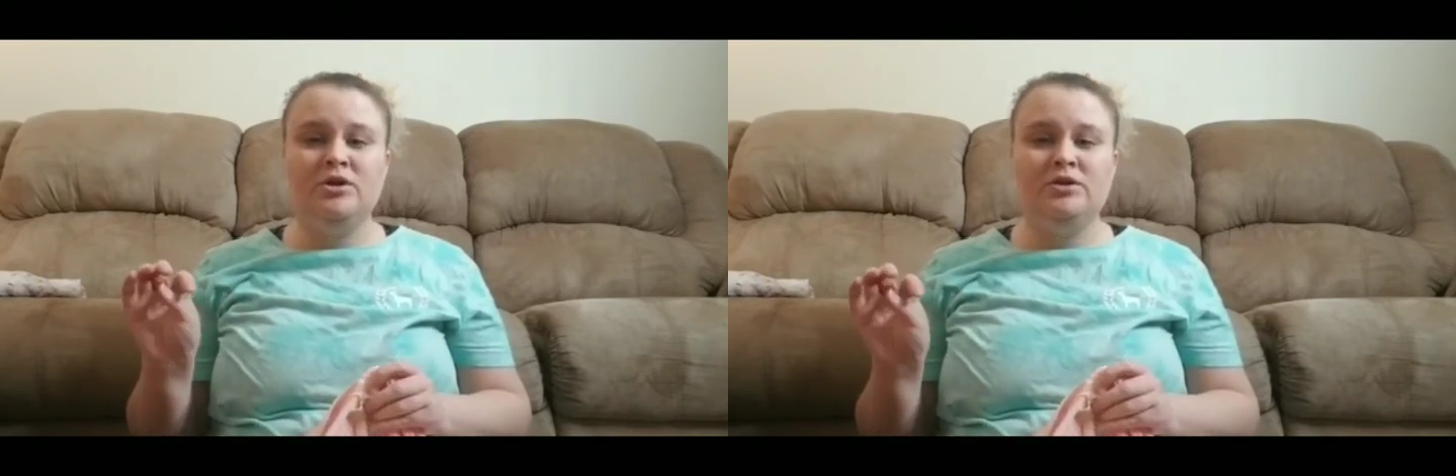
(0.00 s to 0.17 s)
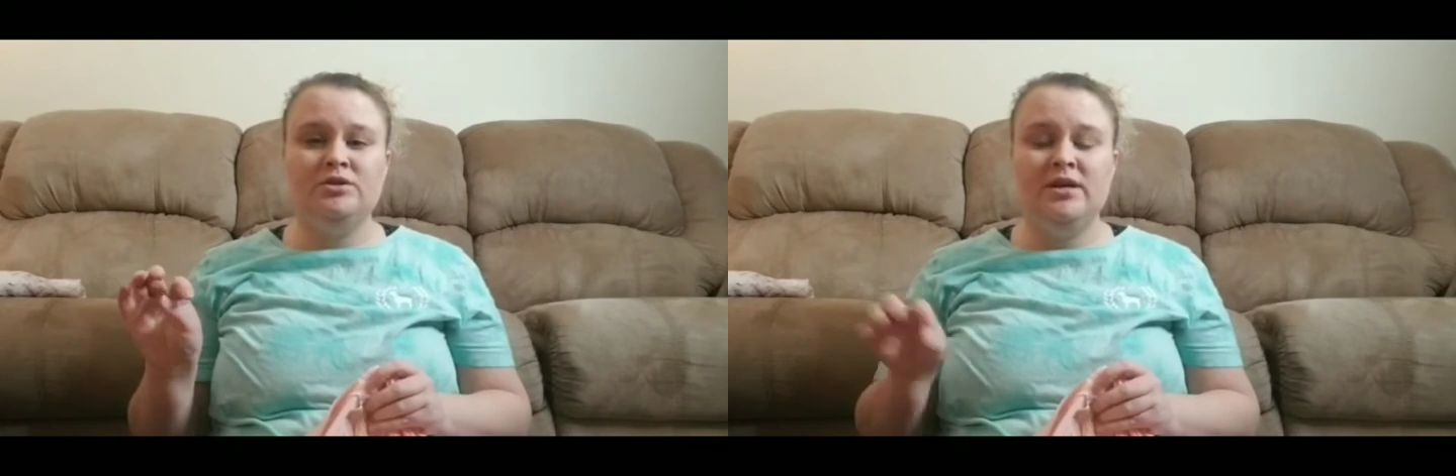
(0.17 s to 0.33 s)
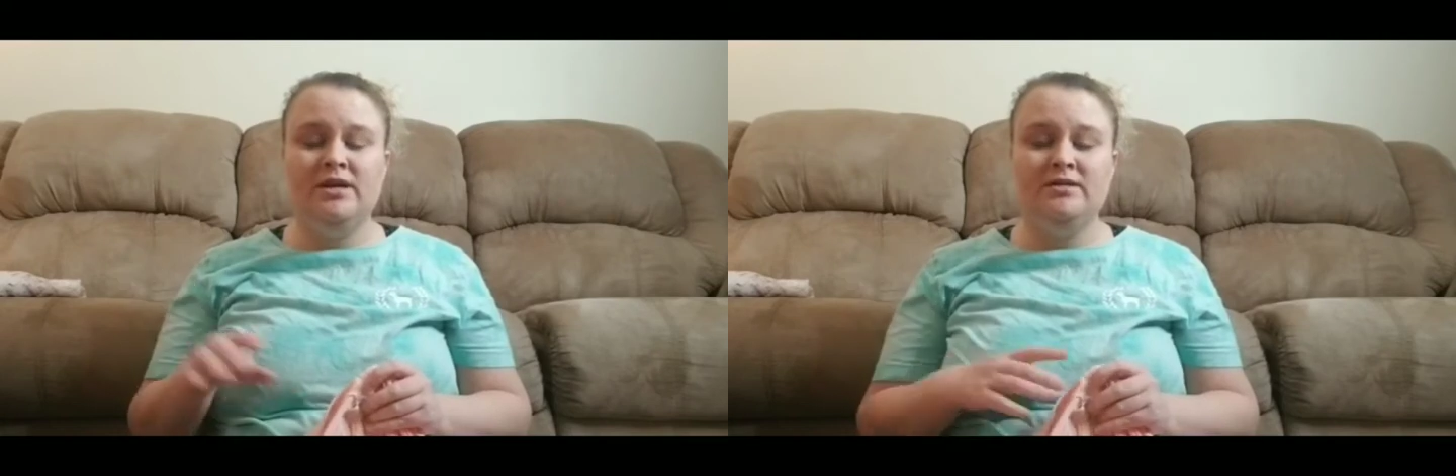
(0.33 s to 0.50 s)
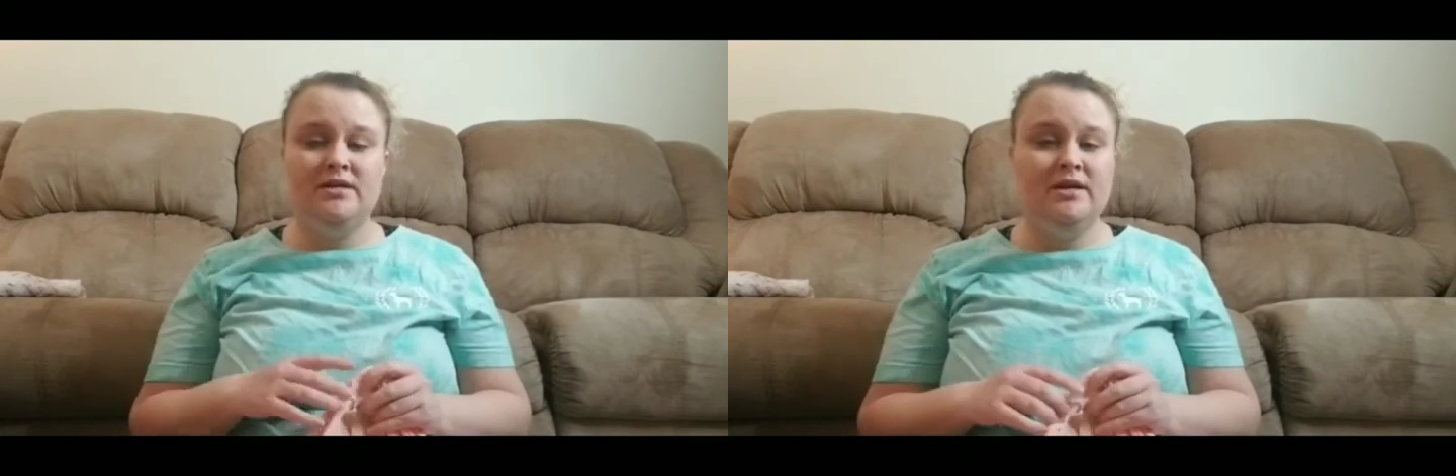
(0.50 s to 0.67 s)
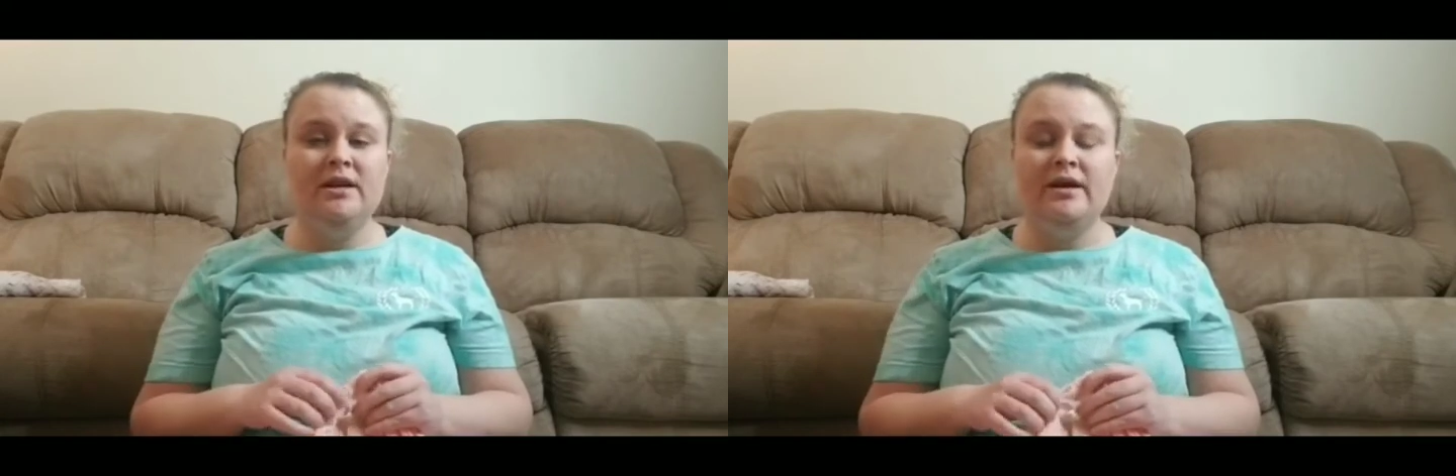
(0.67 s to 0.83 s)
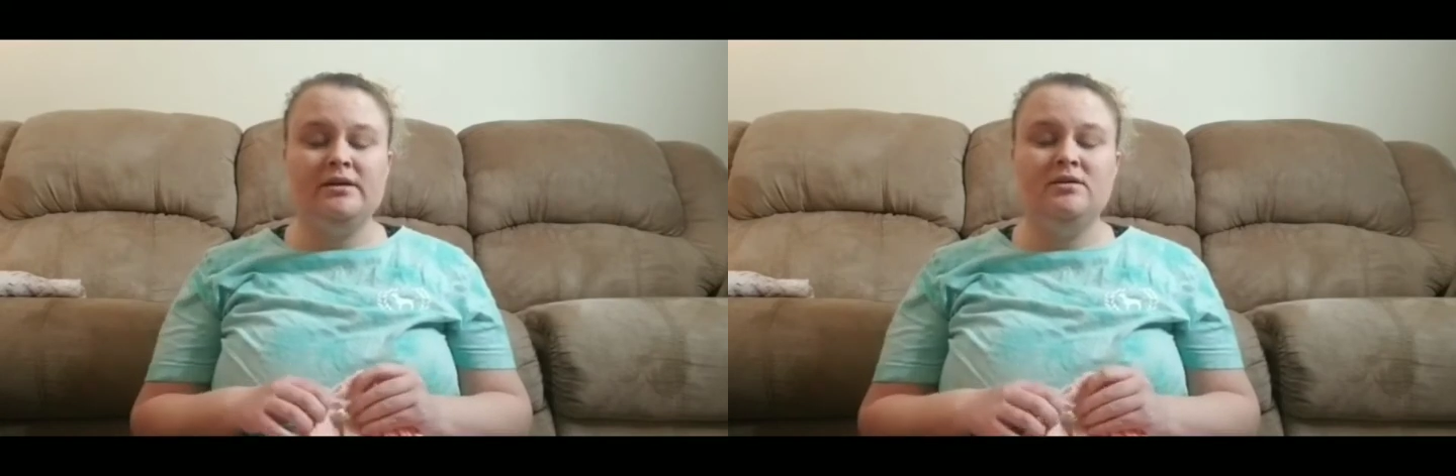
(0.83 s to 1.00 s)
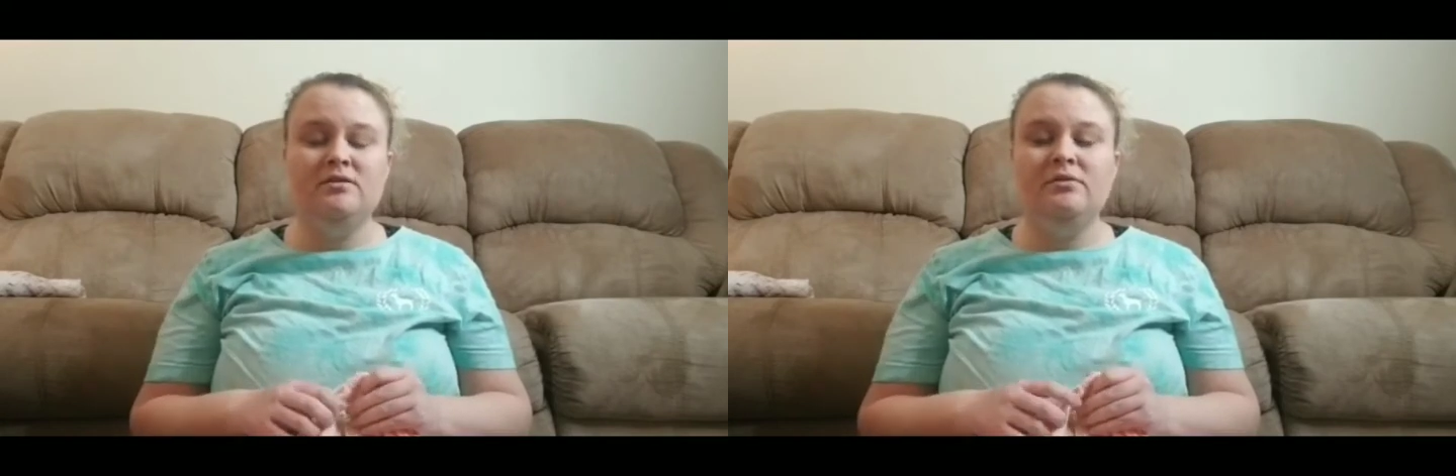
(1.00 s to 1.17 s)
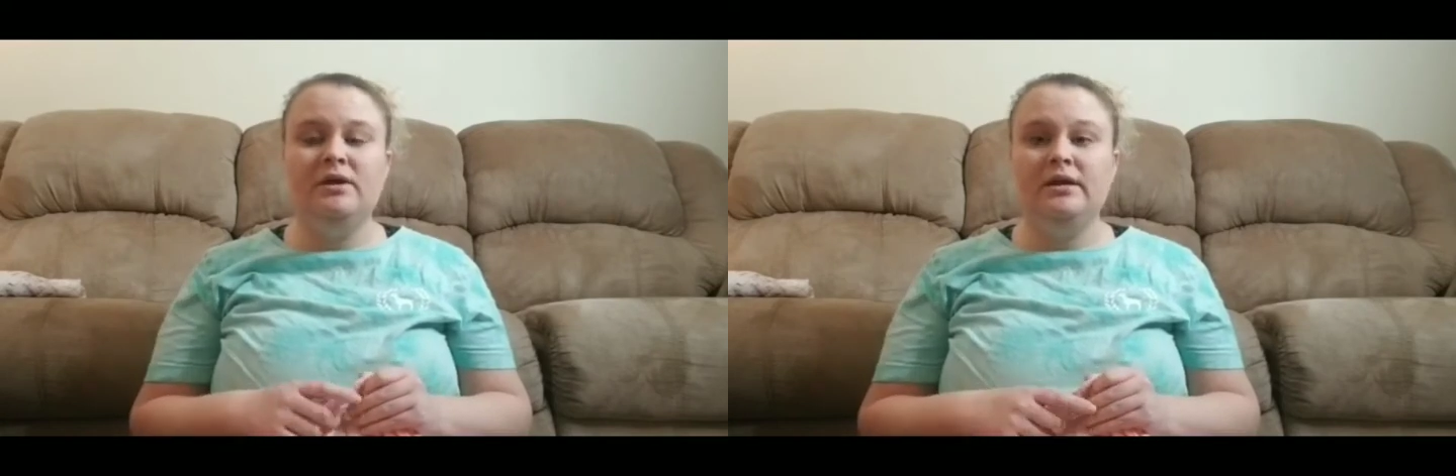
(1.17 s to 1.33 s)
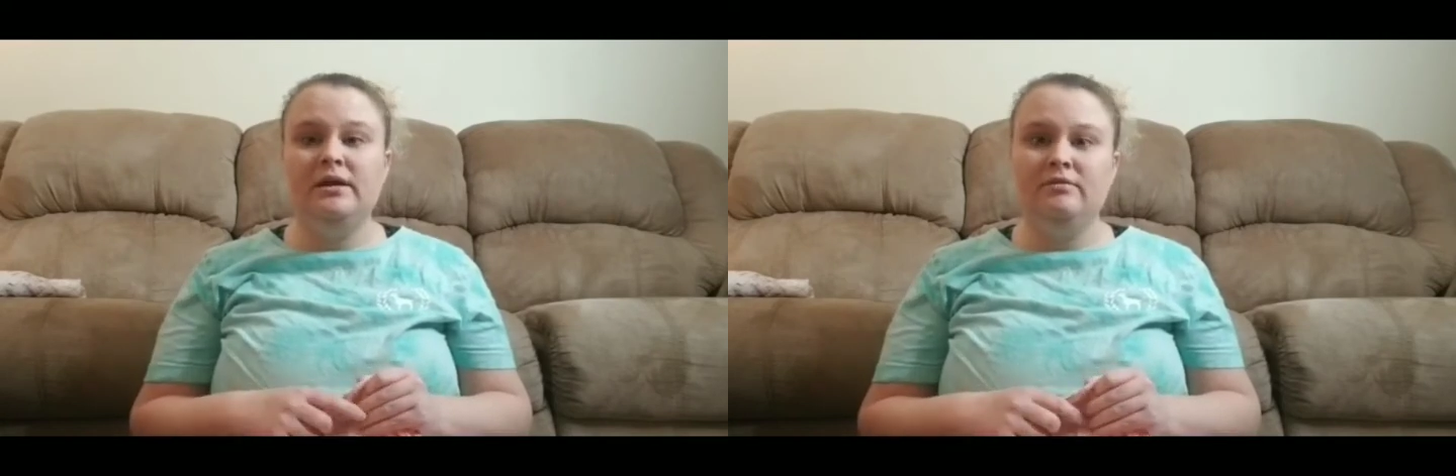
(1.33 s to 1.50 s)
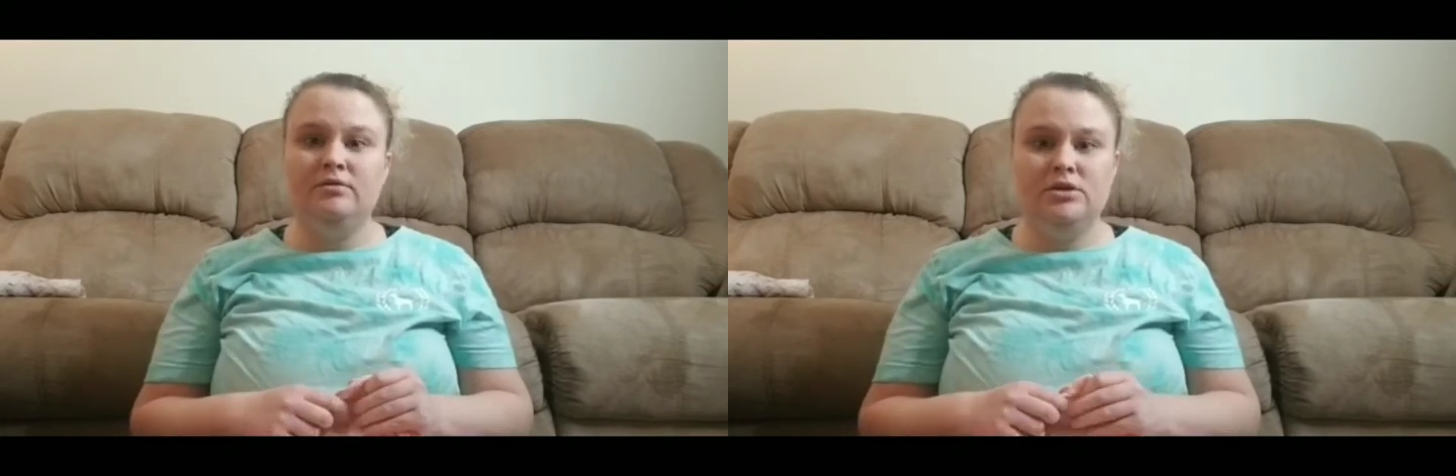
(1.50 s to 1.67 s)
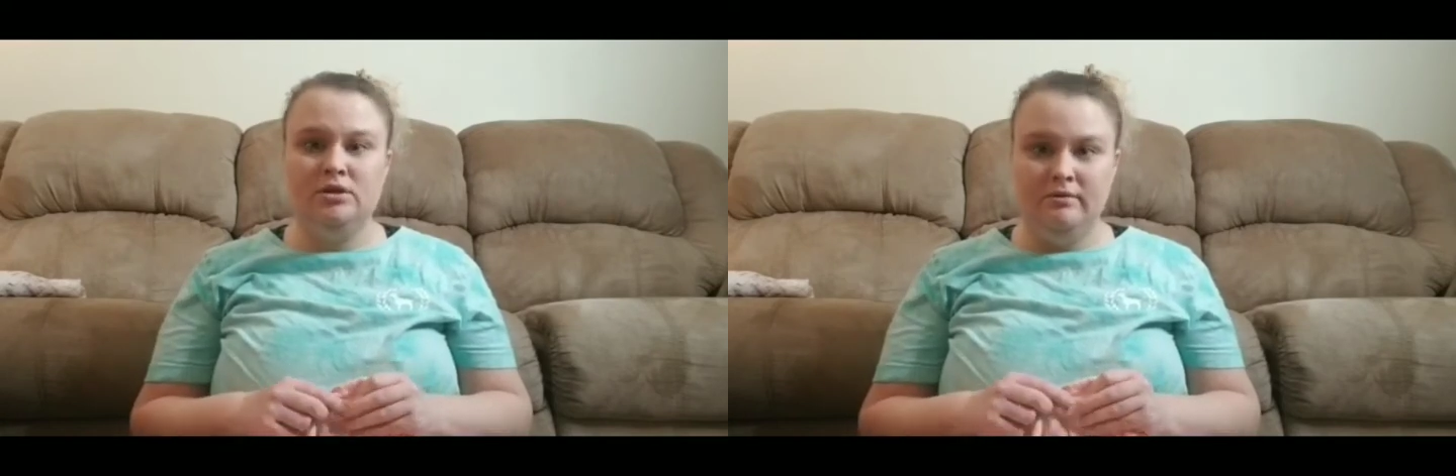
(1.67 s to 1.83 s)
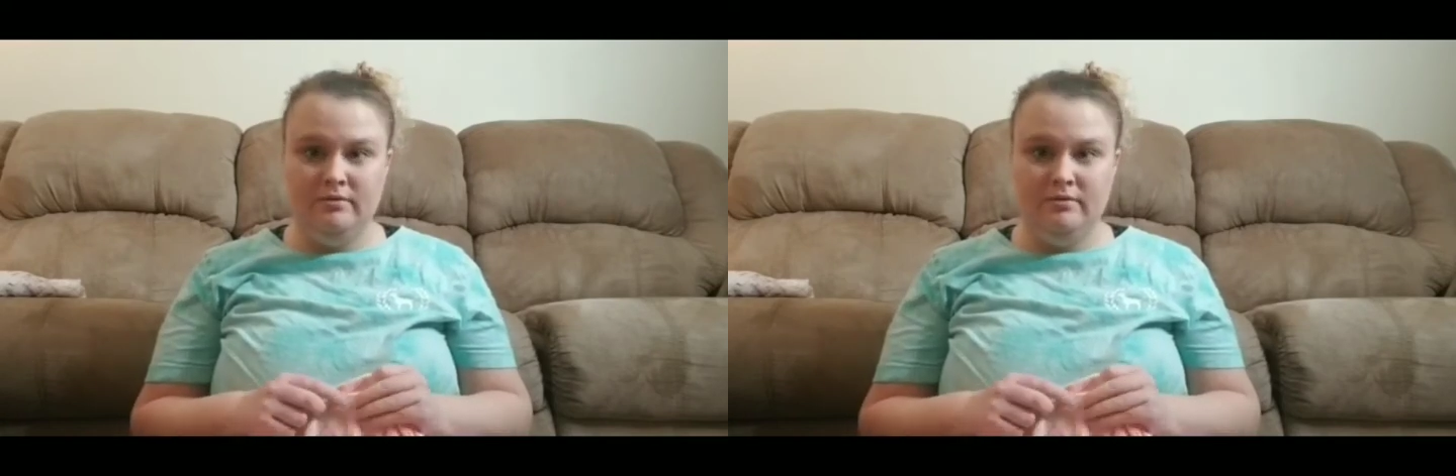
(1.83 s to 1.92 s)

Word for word: closet as inactive and never took